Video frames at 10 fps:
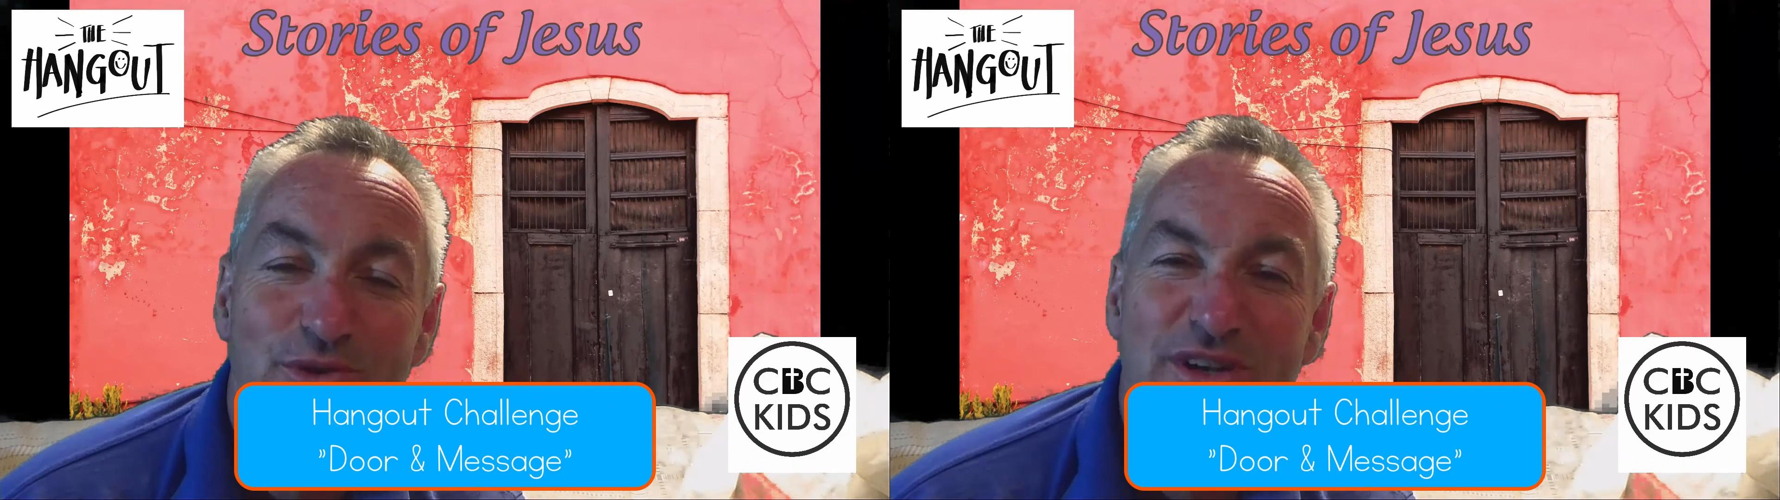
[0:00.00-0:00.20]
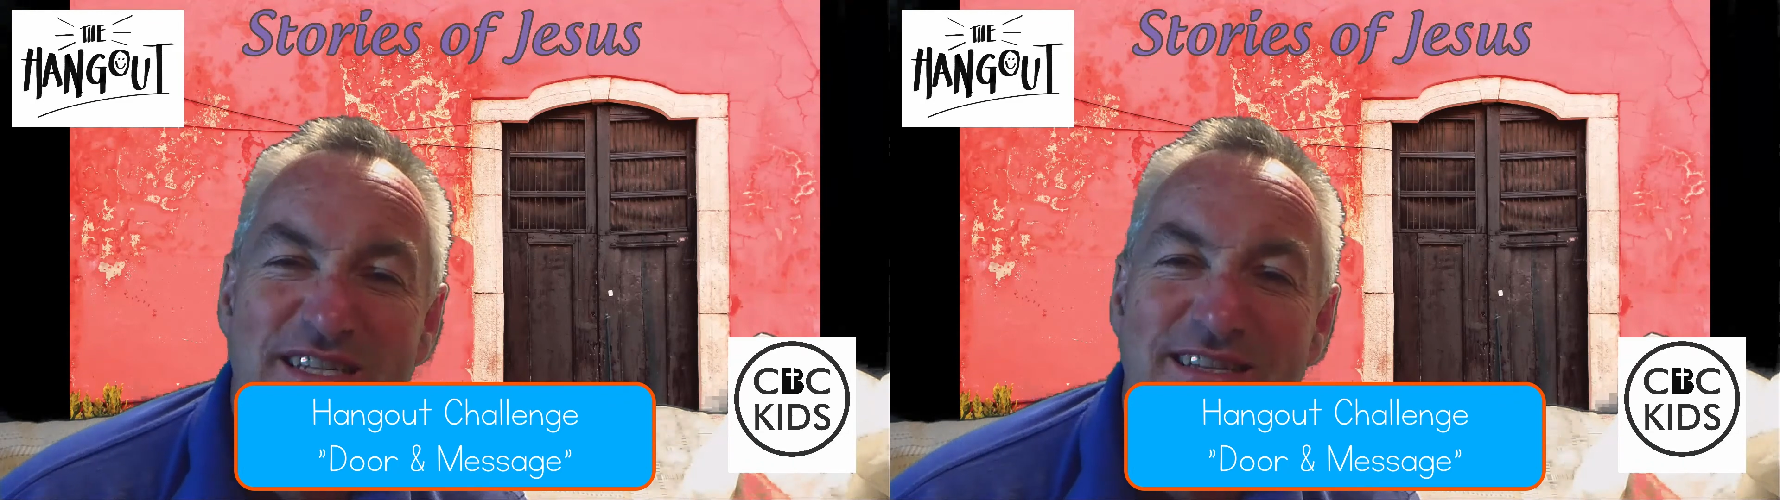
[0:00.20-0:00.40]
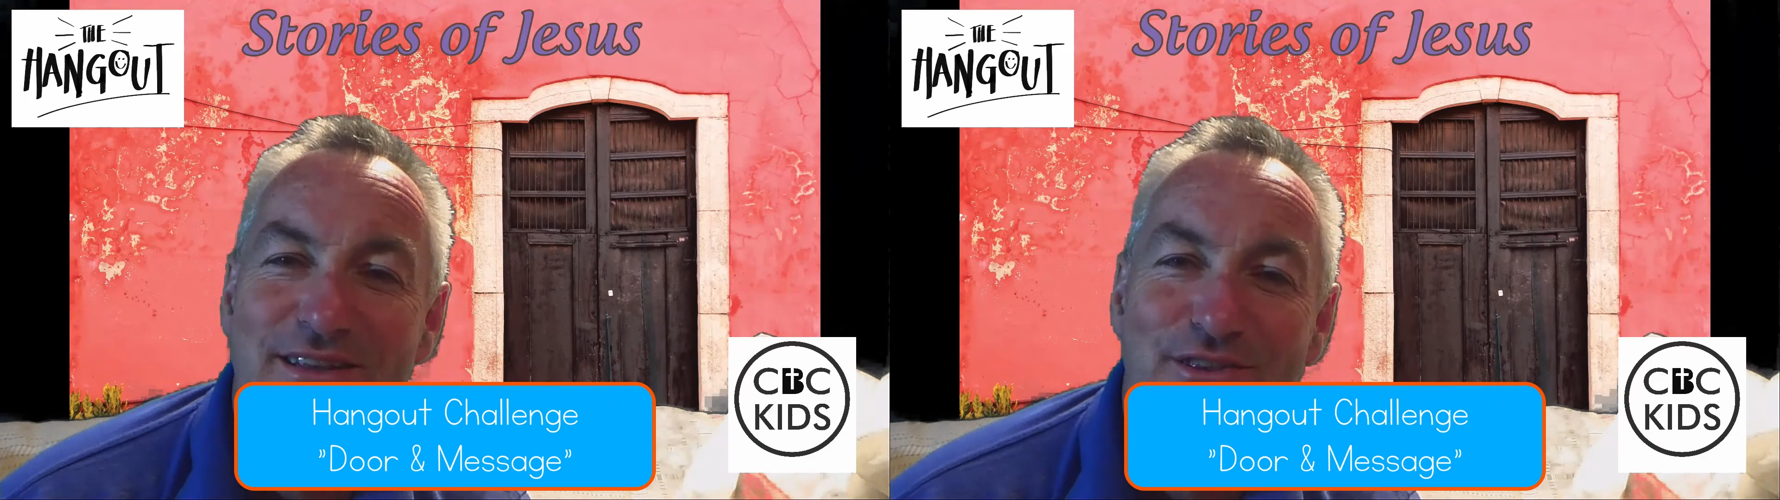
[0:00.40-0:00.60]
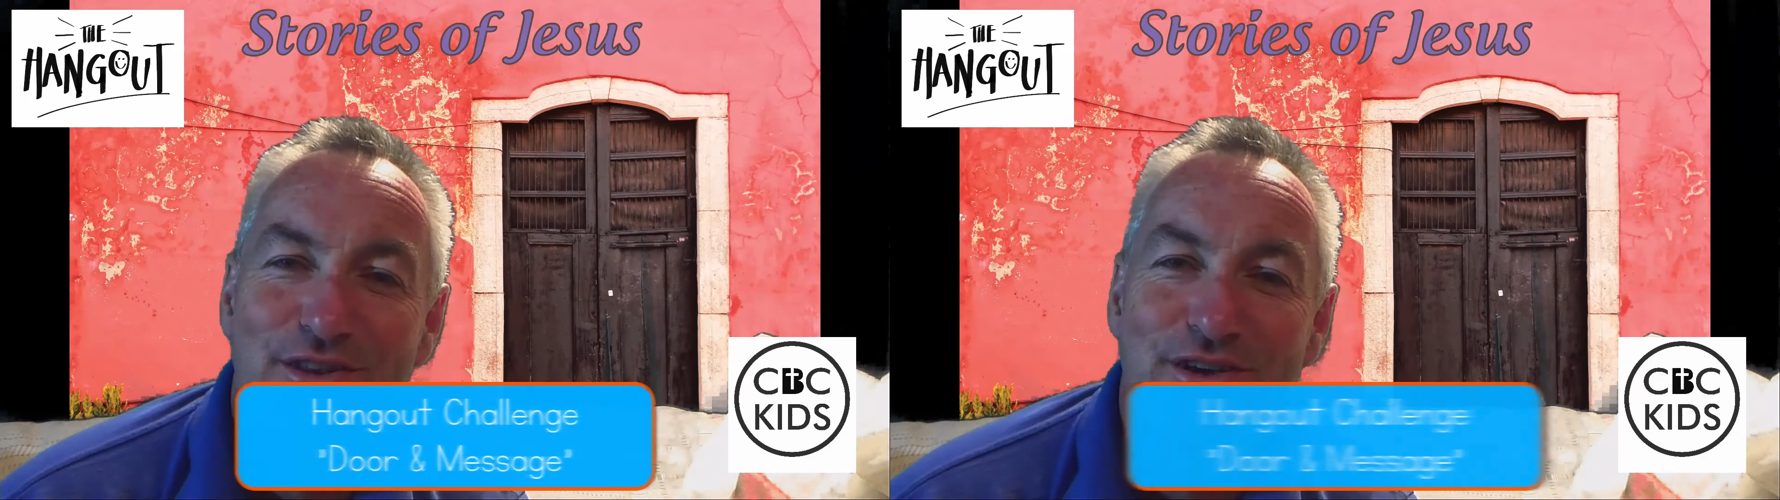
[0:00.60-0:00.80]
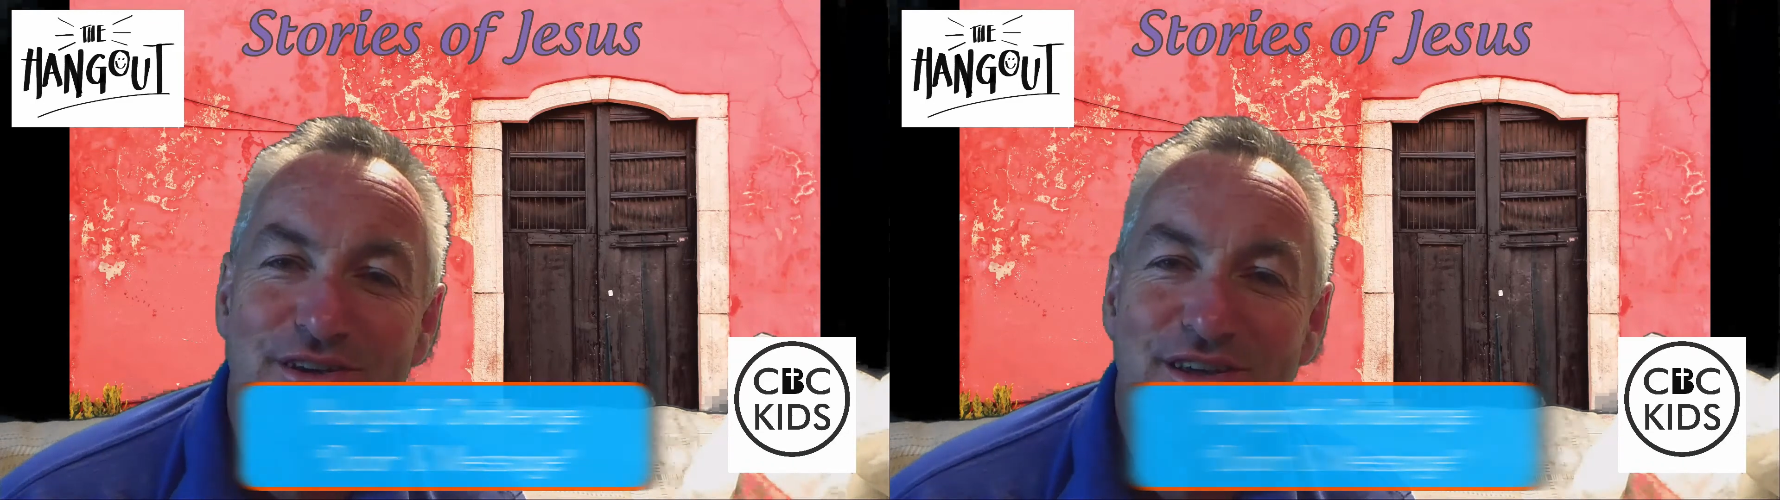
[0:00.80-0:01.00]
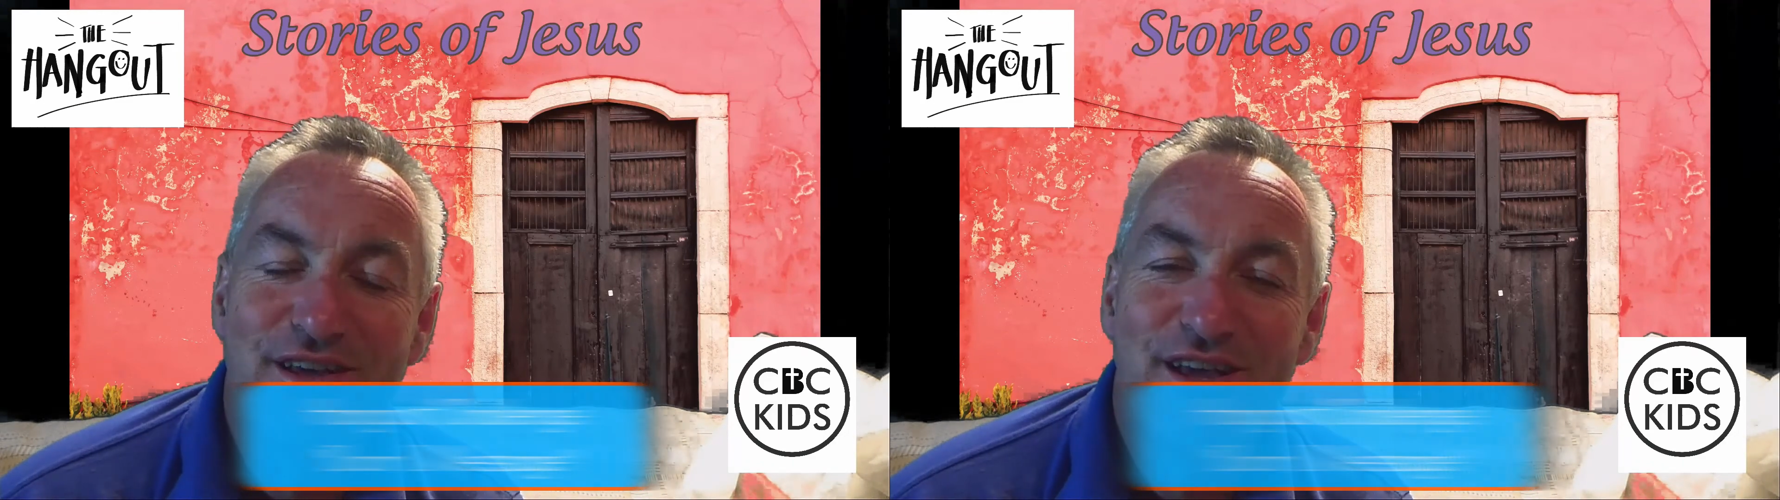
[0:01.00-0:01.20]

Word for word: What is it that